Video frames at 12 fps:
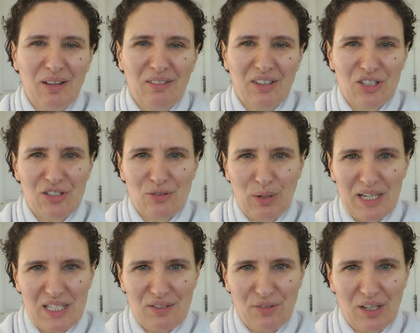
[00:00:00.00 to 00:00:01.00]
such as
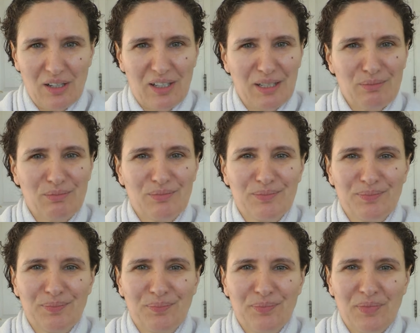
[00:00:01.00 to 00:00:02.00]
waste of time,
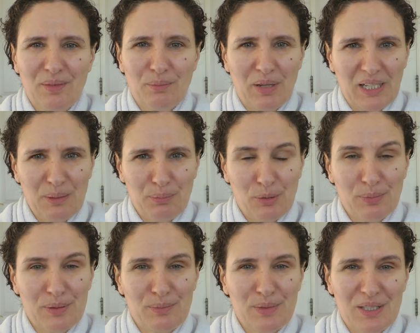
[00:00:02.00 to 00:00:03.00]
money
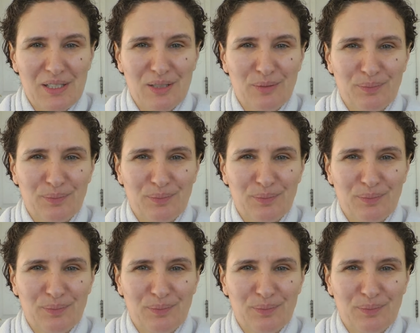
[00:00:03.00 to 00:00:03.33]
problems,